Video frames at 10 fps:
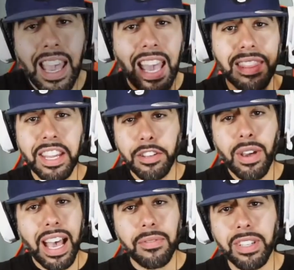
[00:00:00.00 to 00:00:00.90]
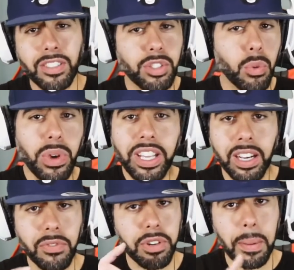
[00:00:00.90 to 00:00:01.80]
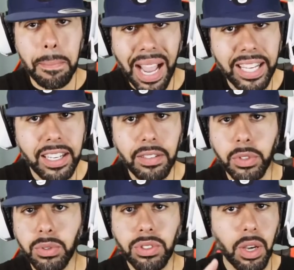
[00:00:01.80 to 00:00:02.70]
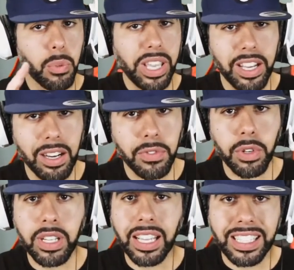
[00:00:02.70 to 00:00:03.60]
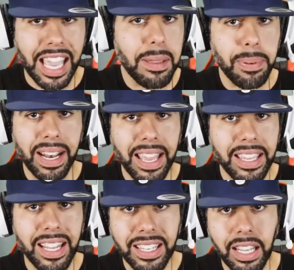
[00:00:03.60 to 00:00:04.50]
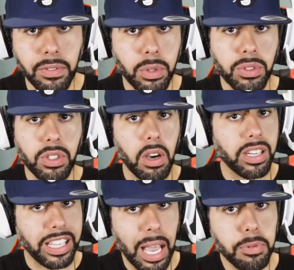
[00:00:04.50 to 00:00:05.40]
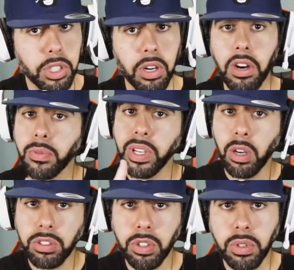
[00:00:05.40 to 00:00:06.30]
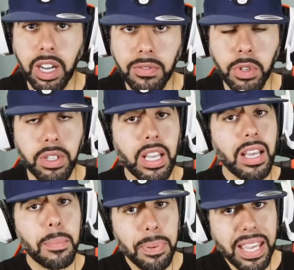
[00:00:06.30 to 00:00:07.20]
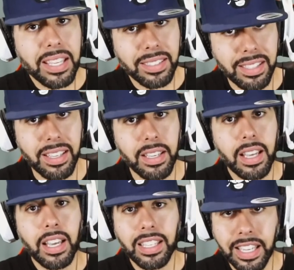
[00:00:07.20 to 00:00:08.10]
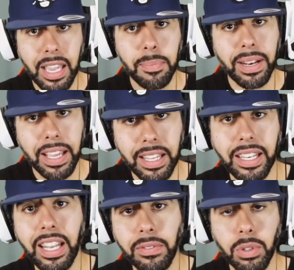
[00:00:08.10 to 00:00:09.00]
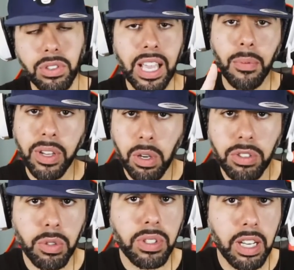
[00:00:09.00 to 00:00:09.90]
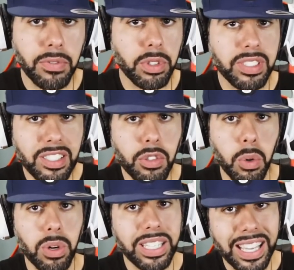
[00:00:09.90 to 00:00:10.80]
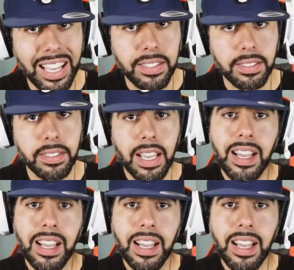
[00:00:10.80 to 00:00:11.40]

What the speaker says: And there you have it. So we covered mic levels, we covered gameplay levels on a capture card, we also covered PC gameplay levels, and we also covered Discord guests